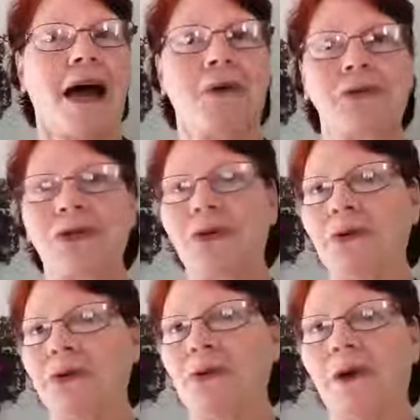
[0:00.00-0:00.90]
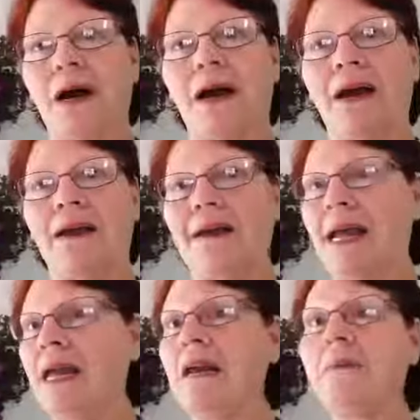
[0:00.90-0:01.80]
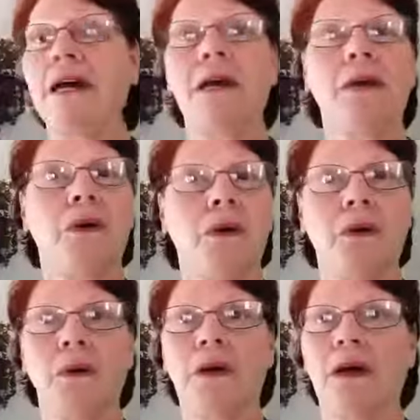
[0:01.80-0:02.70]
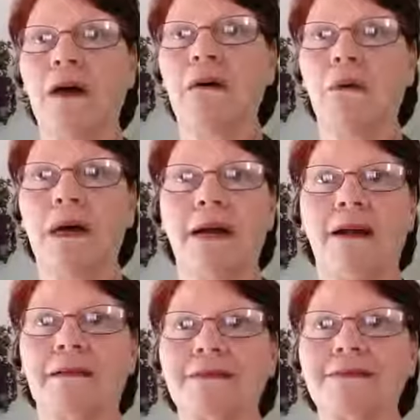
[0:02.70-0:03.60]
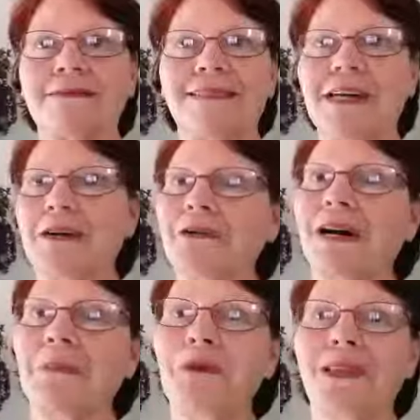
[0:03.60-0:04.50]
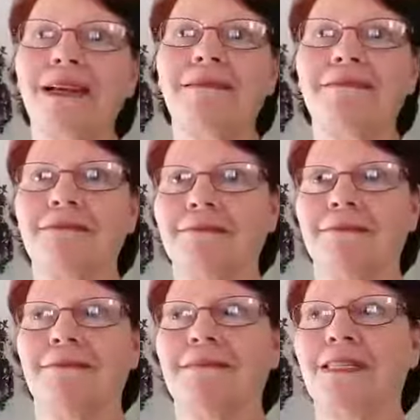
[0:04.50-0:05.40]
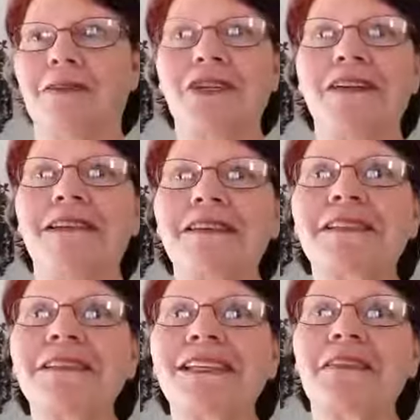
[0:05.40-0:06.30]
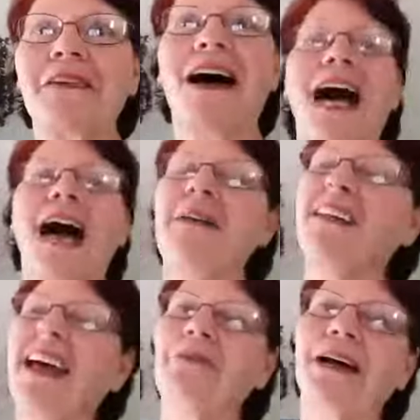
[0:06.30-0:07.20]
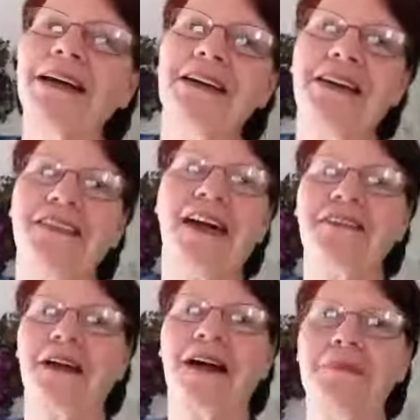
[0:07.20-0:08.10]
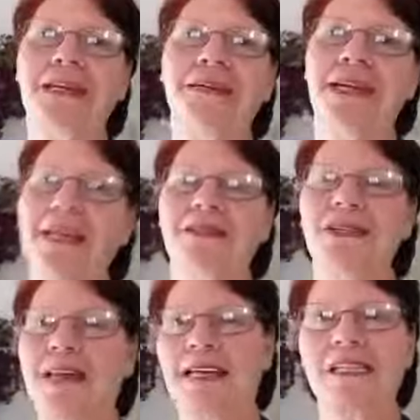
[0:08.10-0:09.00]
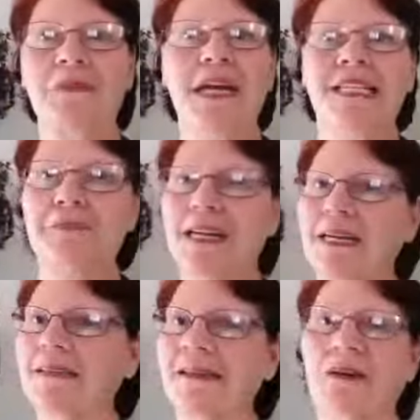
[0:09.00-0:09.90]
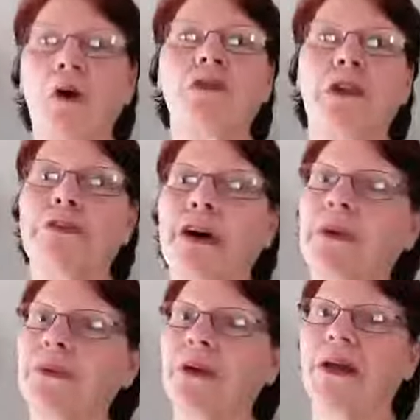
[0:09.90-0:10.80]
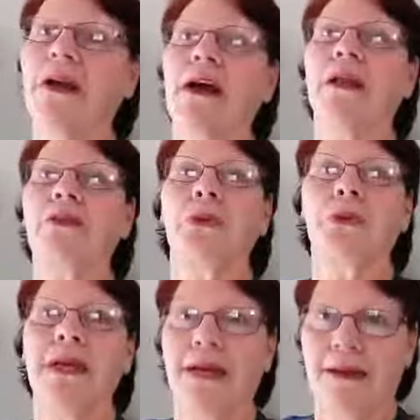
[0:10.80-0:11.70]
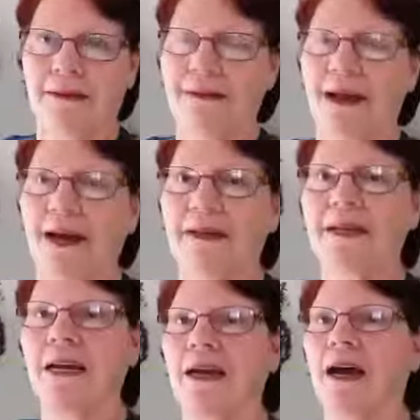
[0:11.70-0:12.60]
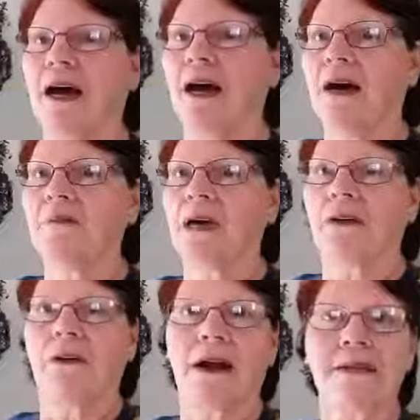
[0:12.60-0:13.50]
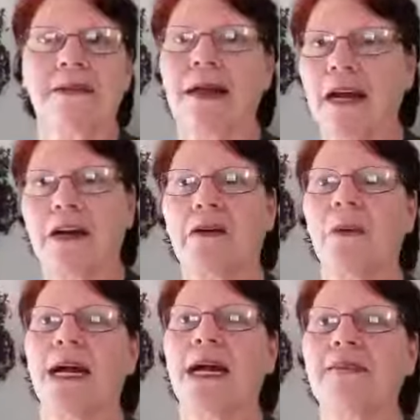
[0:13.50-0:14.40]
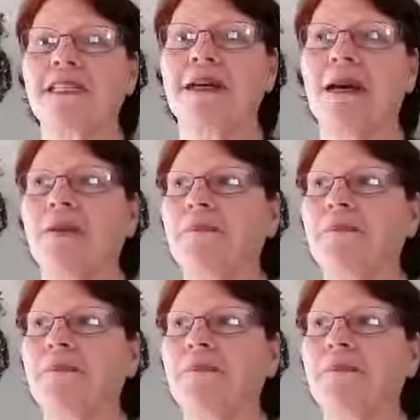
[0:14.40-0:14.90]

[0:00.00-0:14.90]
out to anybody who will, you know, come within touching distance of, I mean, they really don't even have to come into that space, because over the phone, through the internet, across the airwaves,